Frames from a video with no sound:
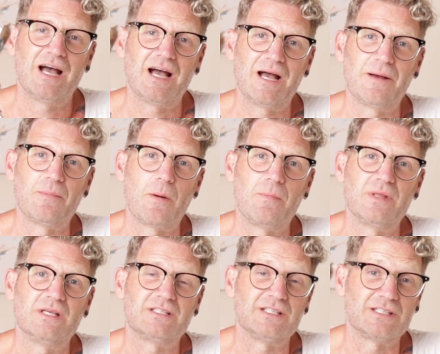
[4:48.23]
but
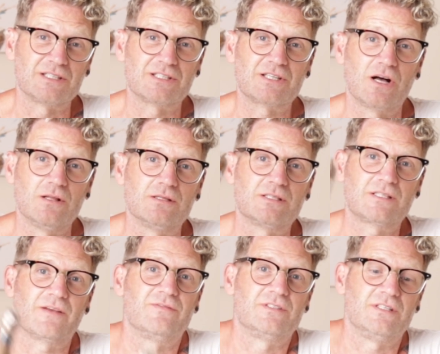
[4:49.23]
this is a Skull
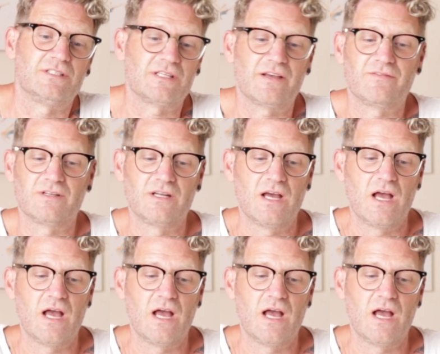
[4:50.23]
77.